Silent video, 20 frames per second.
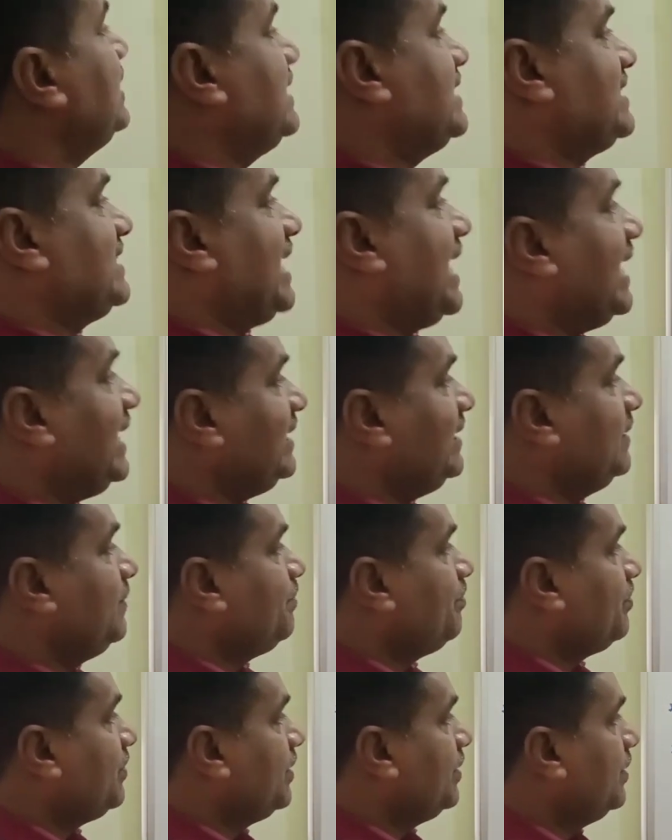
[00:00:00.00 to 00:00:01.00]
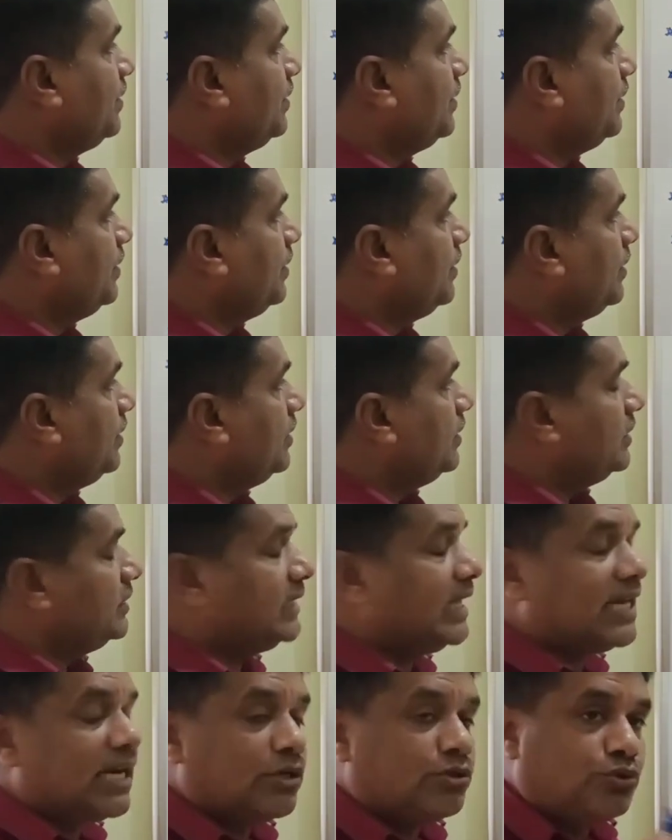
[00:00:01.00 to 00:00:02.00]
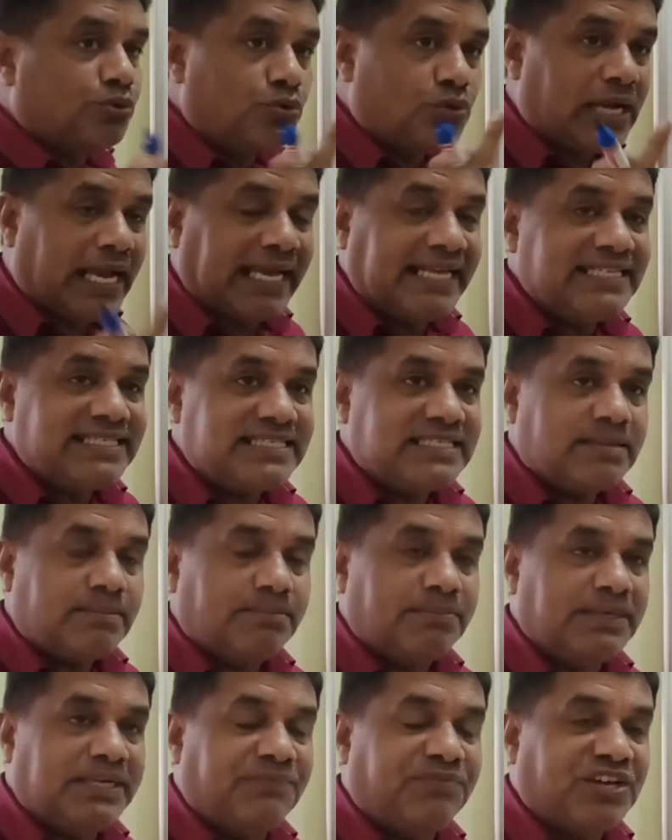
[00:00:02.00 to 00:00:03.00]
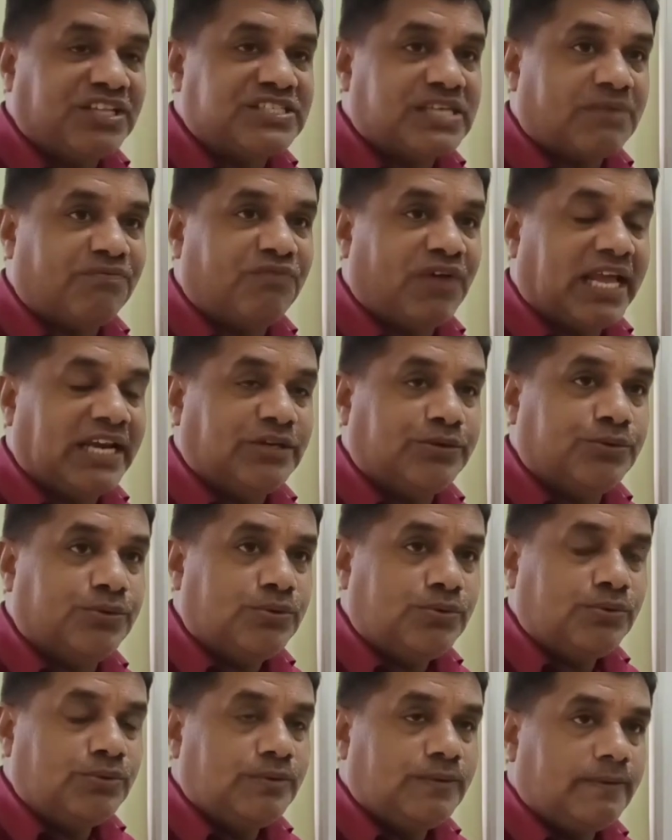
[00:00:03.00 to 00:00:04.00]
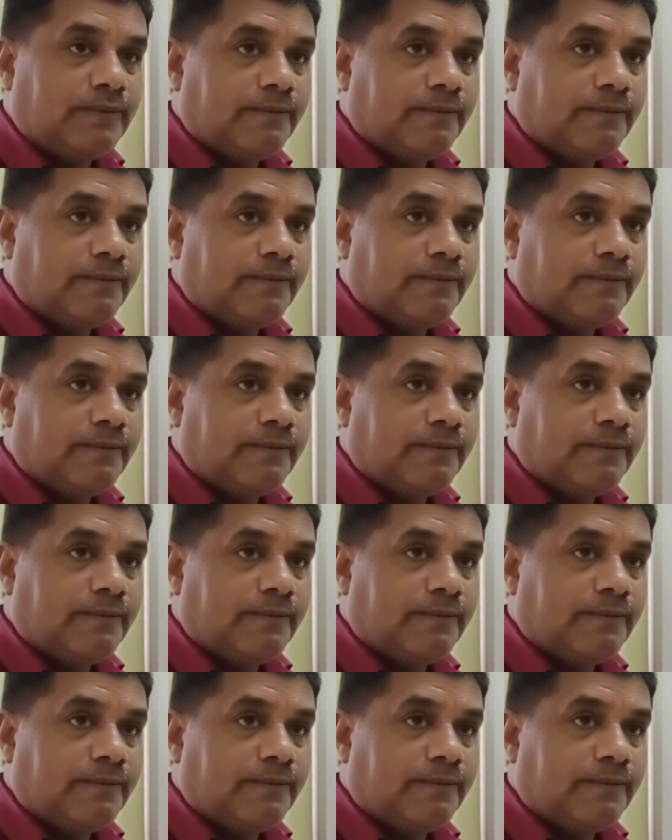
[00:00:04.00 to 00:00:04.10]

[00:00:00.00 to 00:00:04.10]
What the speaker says: is that there are two kinds difference of value.